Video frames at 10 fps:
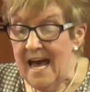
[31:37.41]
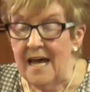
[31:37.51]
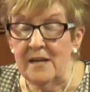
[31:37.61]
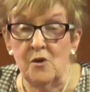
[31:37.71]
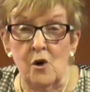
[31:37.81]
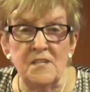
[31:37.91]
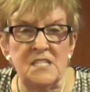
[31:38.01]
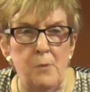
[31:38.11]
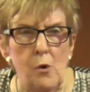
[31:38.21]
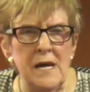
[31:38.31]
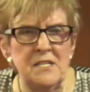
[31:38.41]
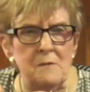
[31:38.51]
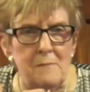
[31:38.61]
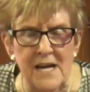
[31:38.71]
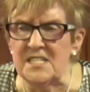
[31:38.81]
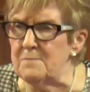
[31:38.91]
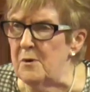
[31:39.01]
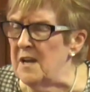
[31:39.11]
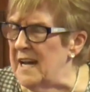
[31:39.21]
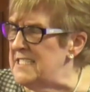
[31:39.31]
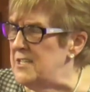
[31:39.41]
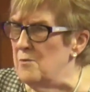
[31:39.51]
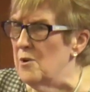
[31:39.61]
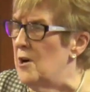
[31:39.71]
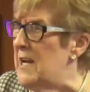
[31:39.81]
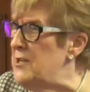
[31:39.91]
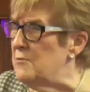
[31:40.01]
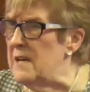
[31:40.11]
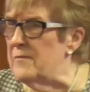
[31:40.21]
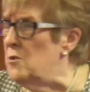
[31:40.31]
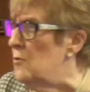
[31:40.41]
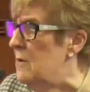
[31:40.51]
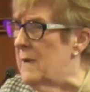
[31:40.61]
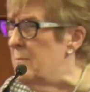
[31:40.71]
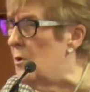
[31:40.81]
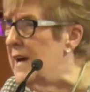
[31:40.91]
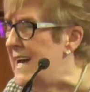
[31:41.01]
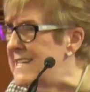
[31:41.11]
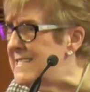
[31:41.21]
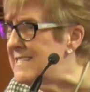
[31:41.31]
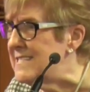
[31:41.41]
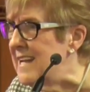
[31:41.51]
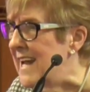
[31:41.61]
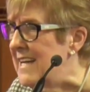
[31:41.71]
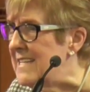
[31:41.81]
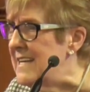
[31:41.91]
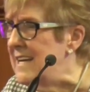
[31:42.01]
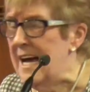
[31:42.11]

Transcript: And God spoke into my spirit, and I said, Oh God, I don't even know where my boy is tonight.